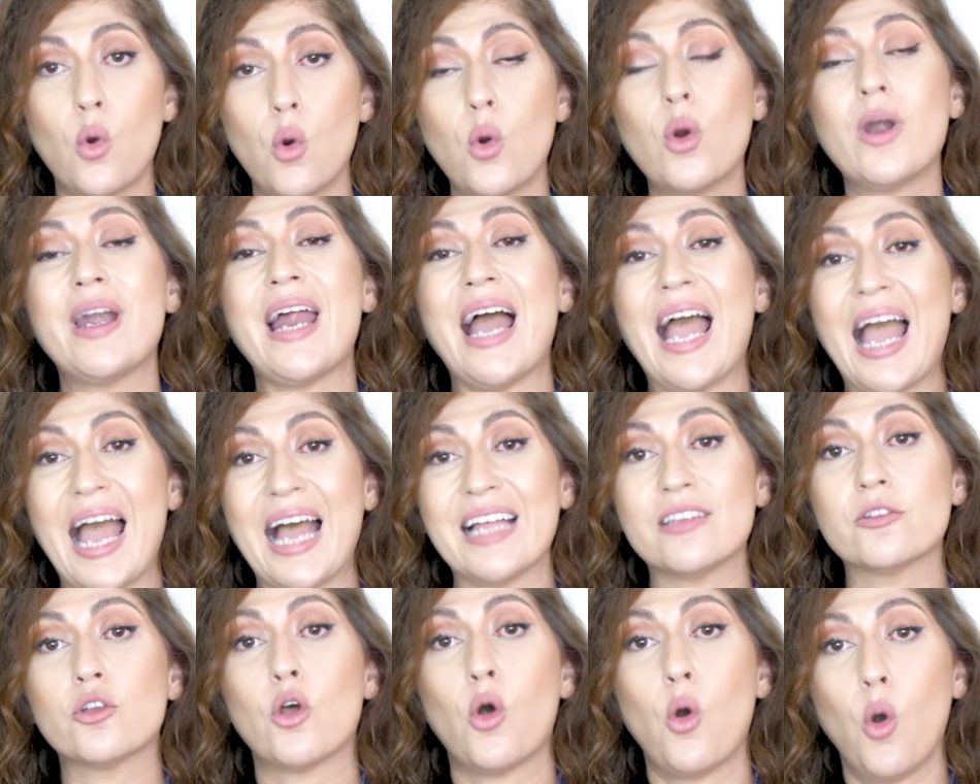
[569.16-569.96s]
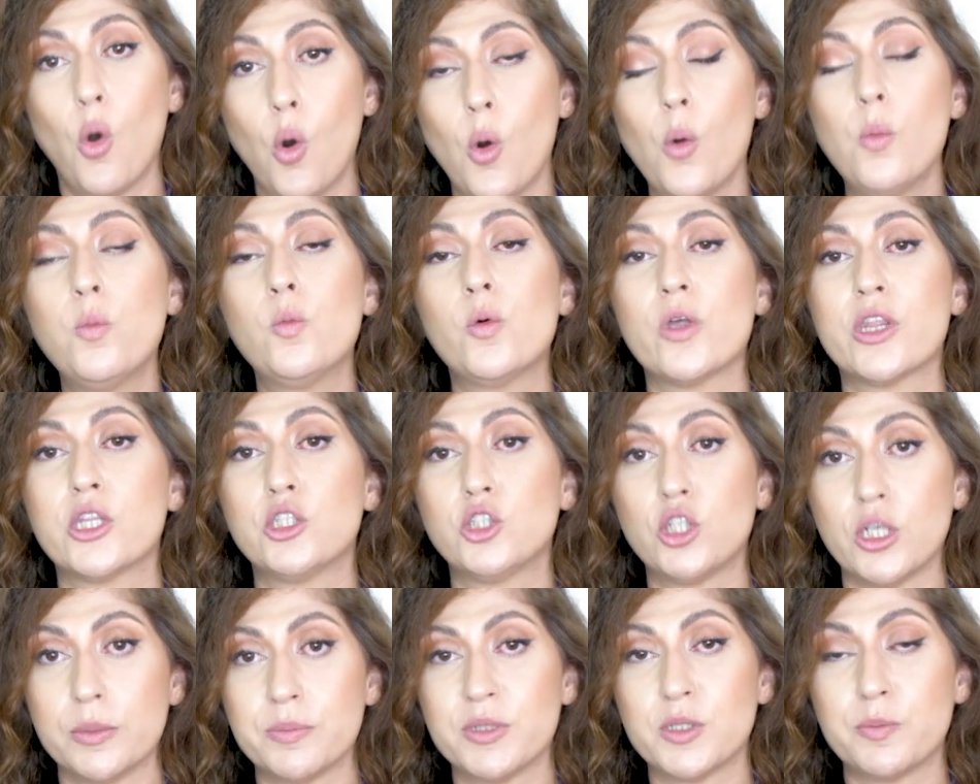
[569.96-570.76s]
or at home with
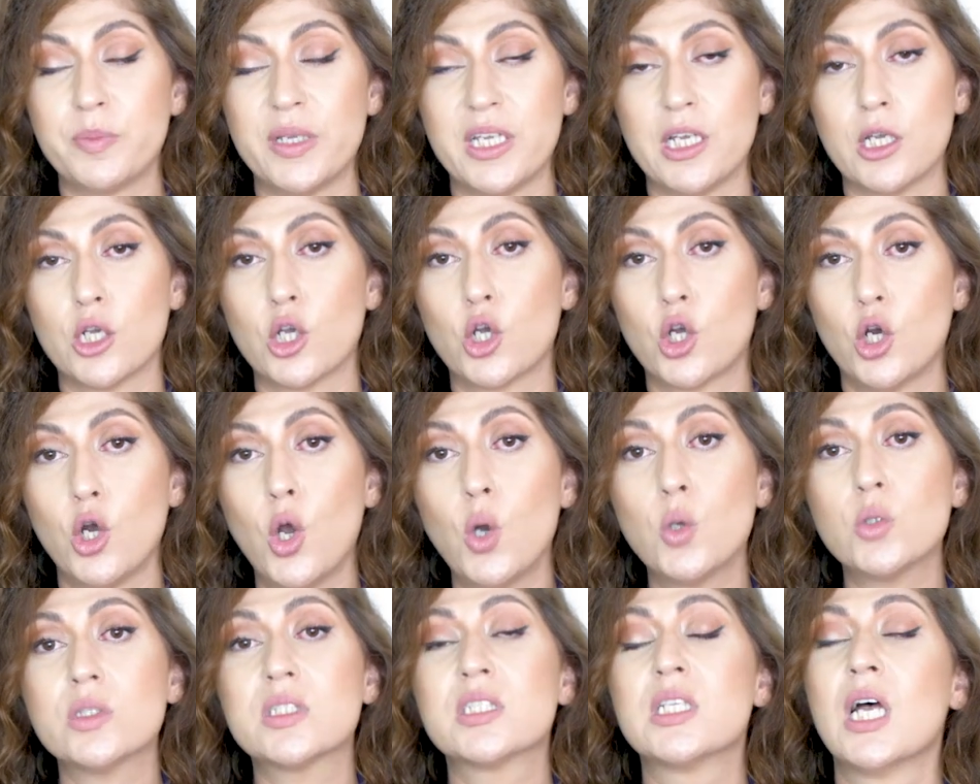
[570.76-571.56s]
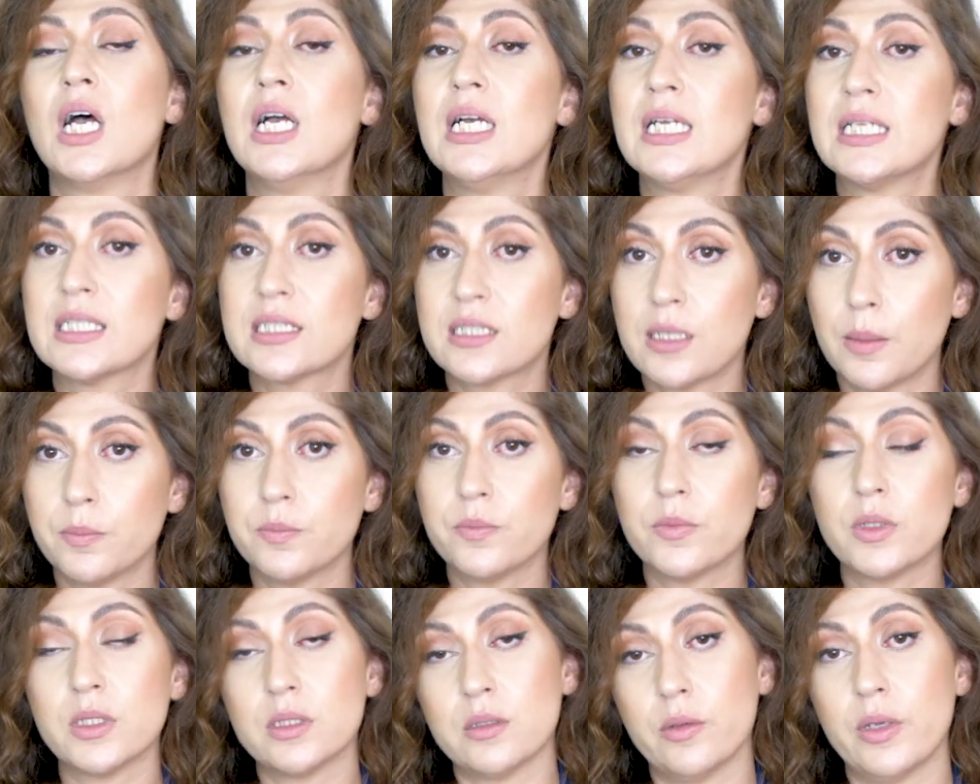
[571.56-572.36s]
gyms being closed
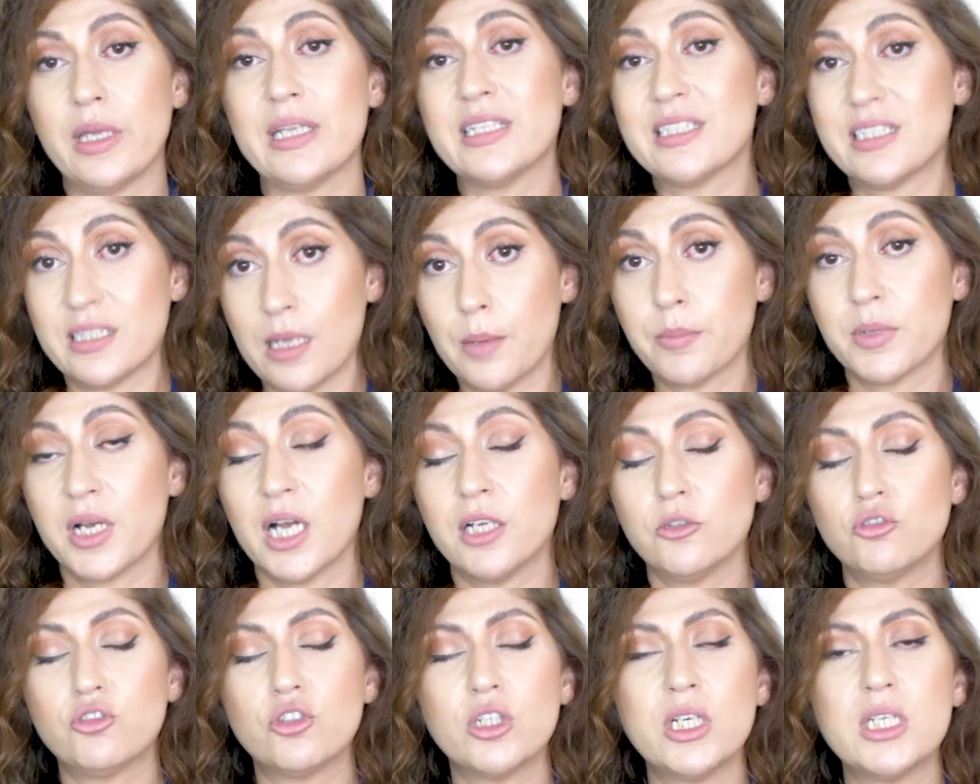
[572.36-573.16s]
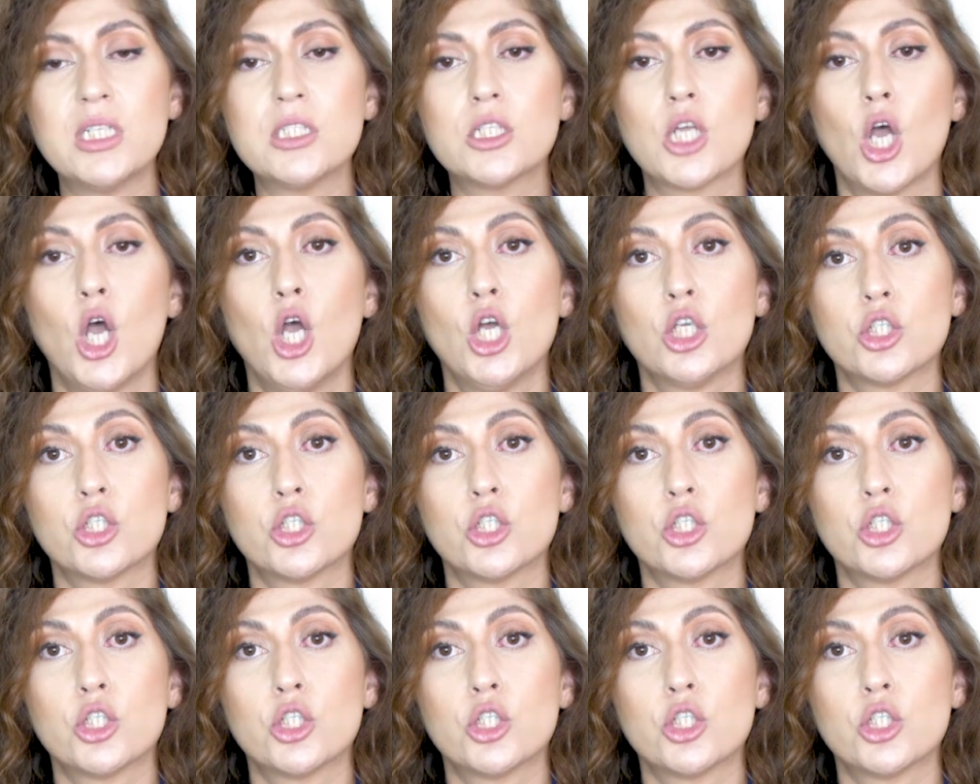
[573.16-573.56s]
in some countries.